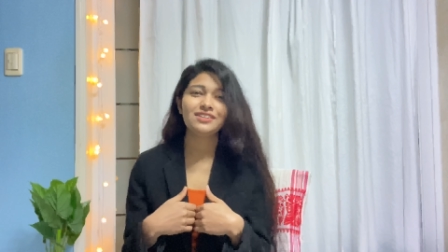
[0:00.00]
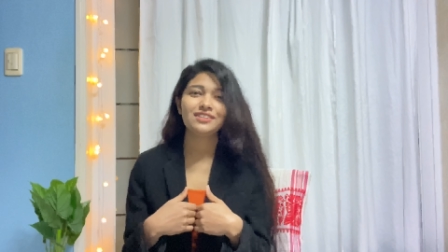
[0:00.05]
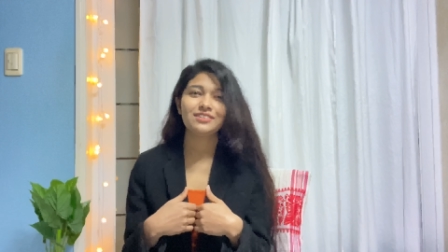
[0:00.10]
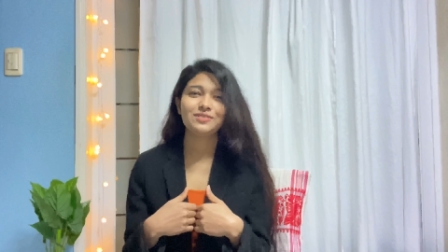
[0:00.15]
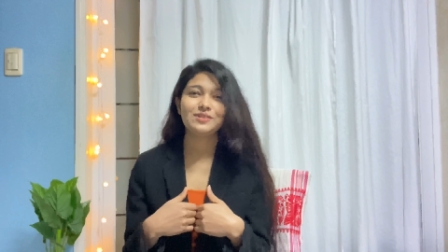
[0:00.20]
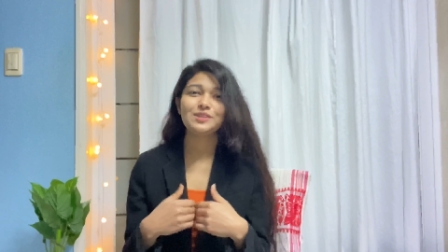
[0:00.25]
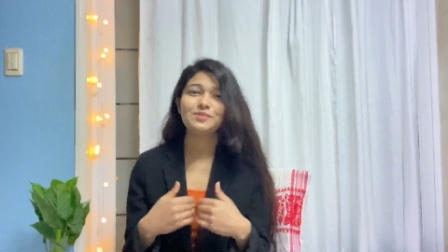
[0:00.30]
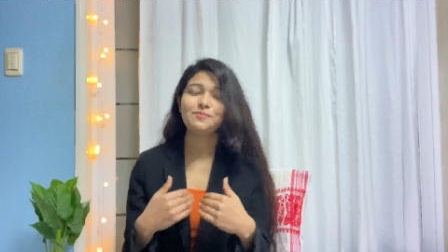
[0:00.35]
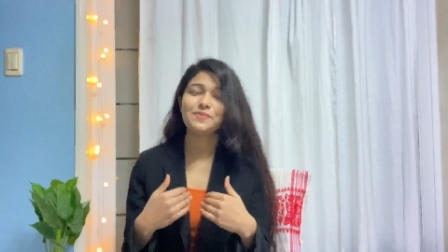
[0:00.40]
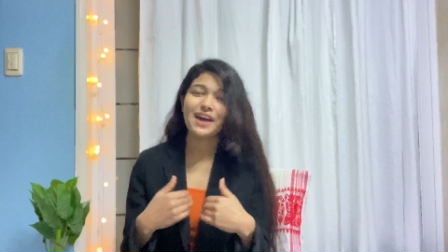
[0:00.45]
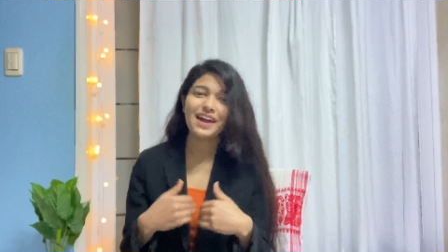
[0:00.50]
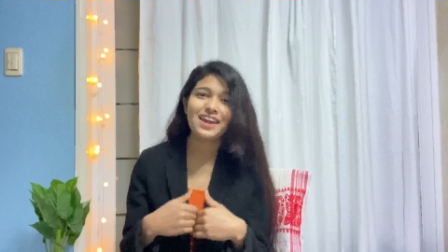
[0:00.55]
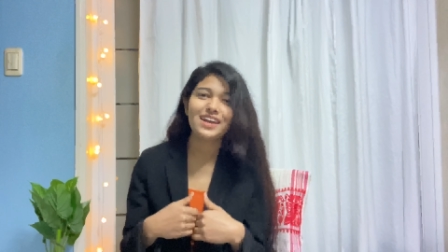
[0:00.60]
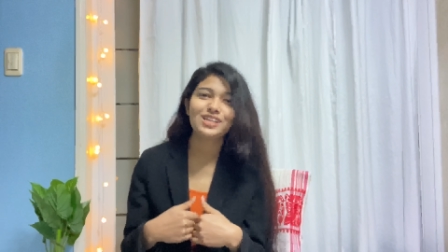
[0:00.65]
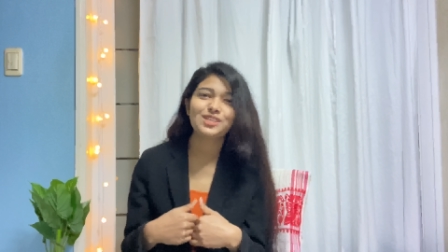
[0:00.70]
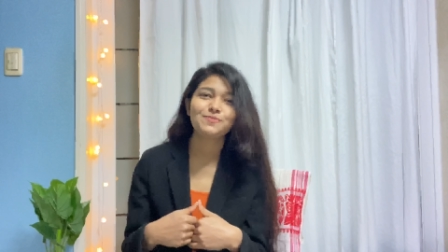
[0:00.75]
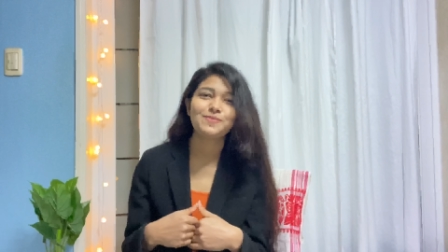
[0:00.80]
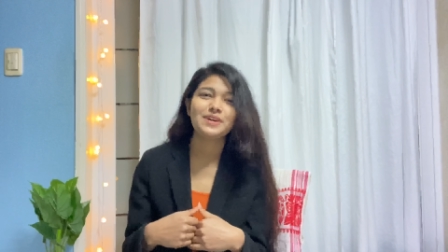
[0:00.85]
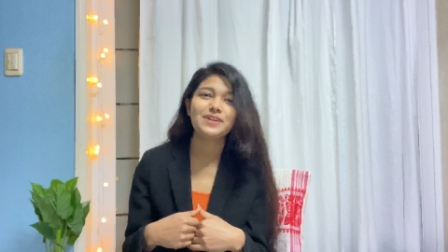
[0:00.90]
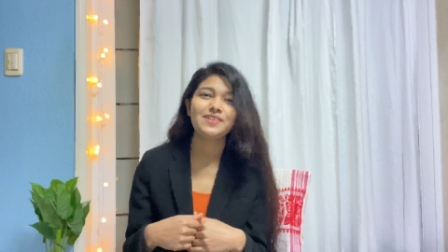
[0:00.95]
with my
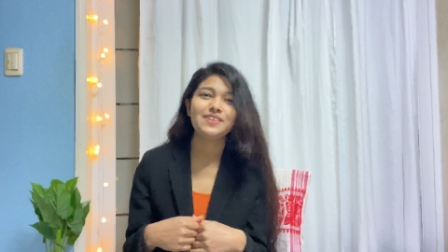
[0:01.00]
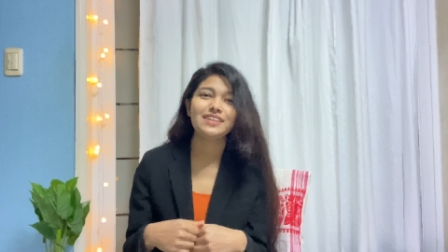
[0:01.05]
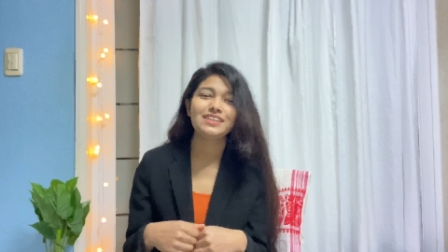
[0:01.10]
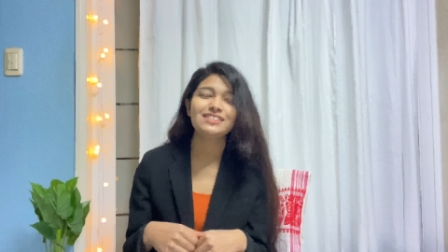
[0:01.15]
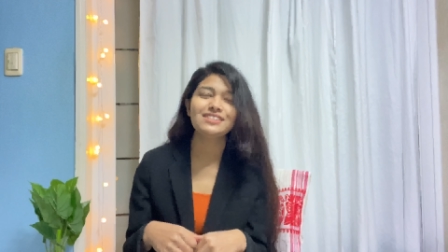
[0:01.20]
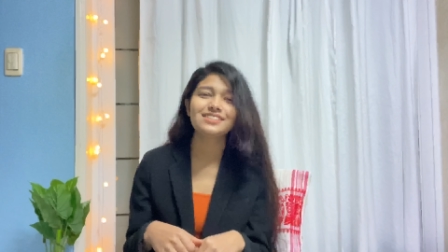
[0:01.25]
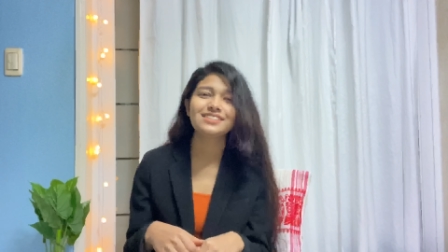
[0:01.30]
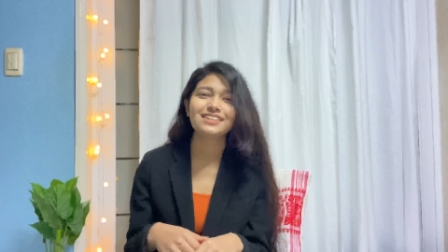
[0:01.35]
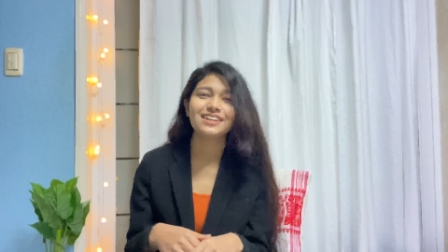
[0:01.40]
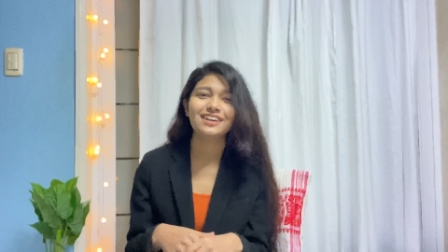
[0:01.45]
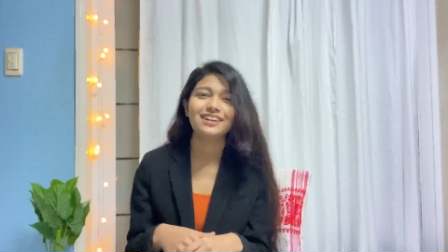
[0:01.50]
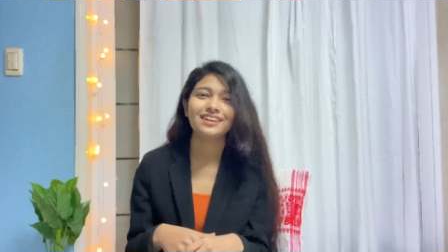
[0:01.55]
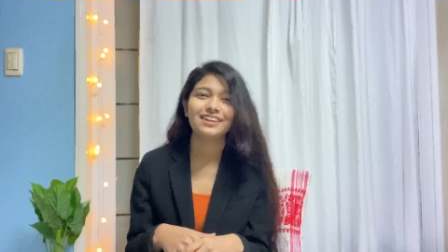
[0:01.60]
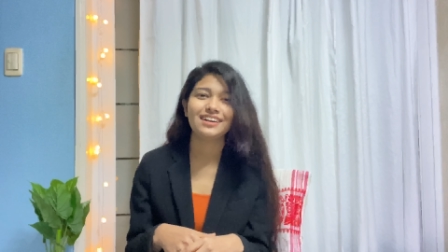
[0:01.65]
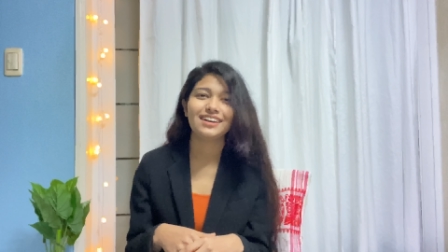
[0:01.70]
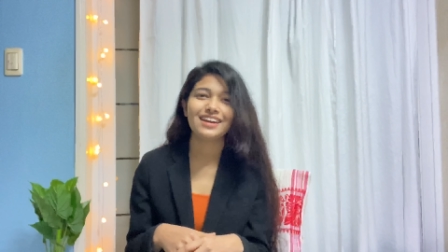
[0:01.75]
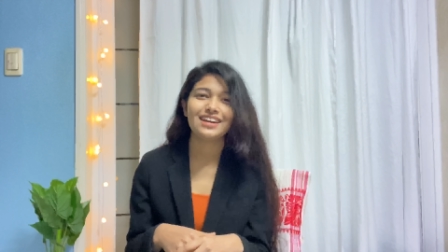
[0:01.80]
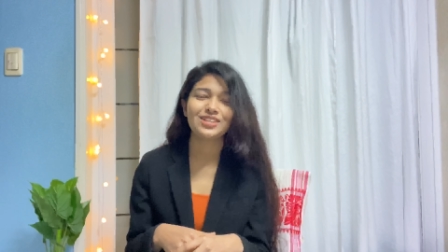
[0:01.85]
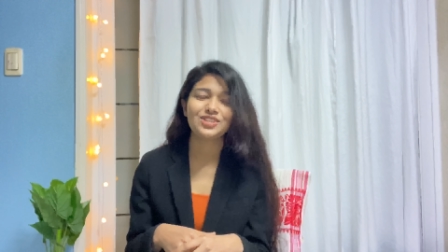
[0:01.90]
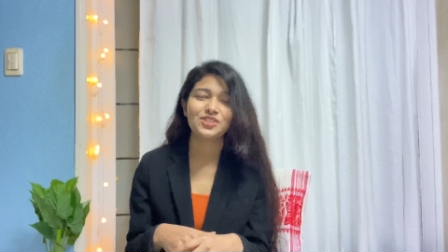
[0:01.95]
experience
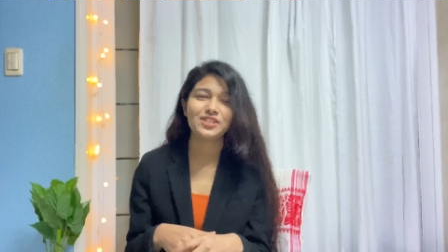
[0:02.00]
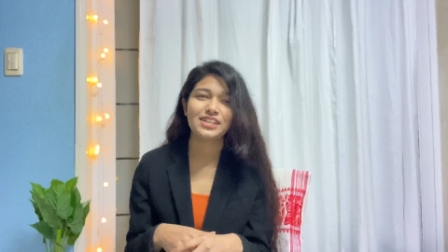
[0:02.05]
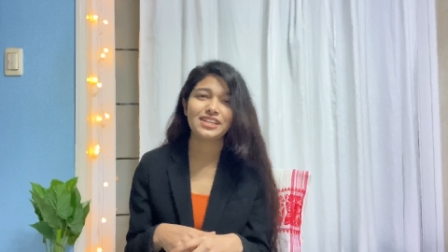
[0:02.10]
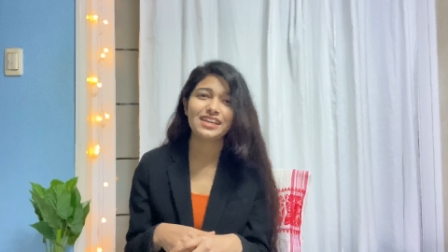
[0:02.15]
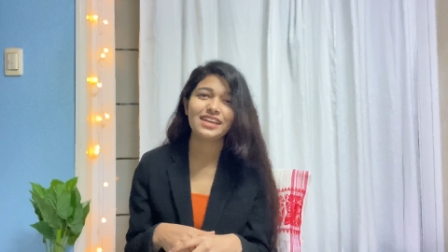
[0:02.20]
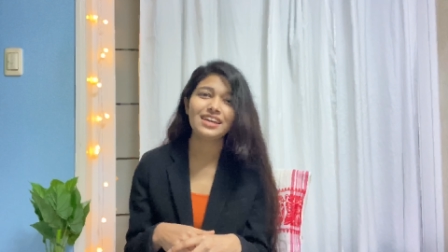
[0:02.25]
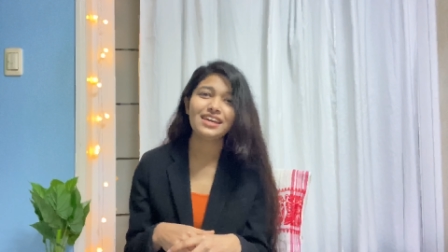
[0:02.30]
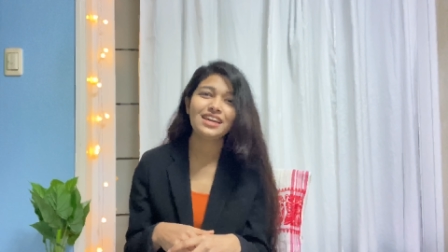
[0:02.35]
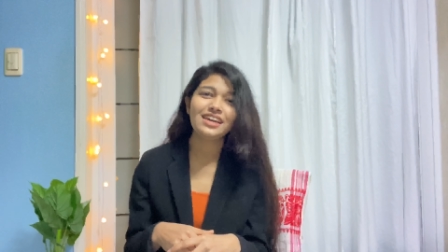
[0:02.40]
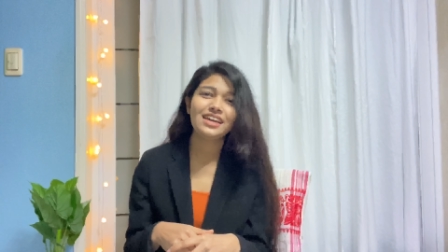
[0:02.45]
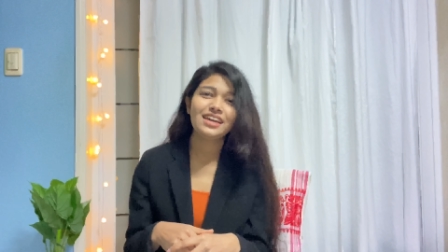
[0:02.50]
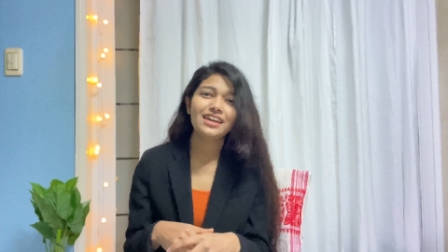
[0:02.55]
uh, actually